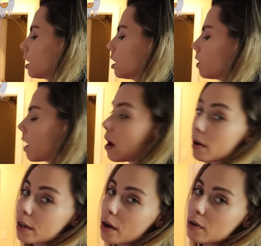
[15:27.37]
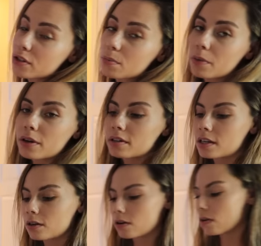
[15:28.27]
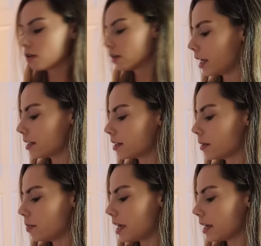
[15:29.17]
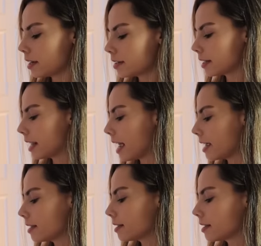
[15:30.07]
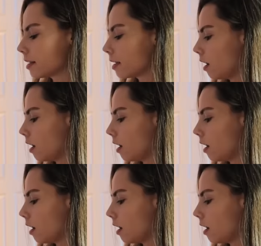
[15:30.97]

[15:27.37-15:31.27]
You know how it goes. The birthday girl gets the biggest slice